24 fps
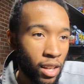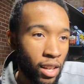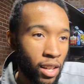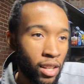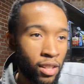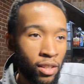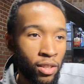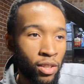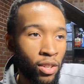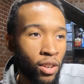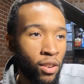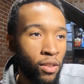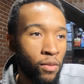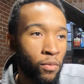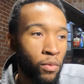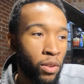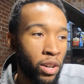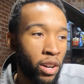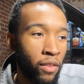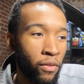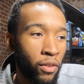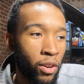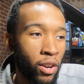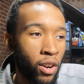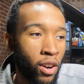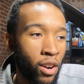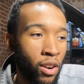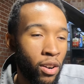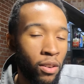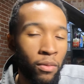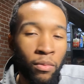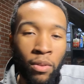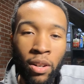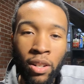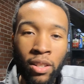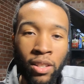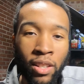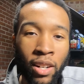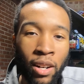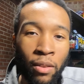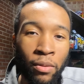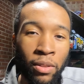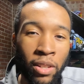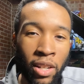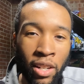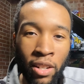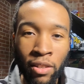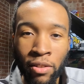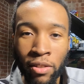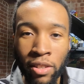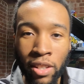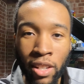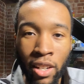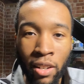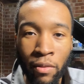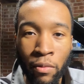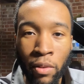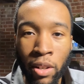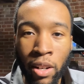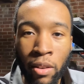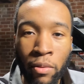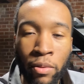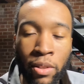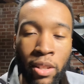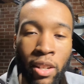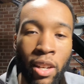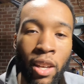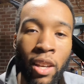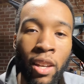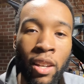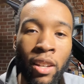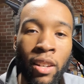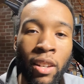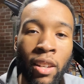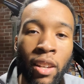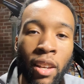insert whatever car it was that I was interested in when I was a kid.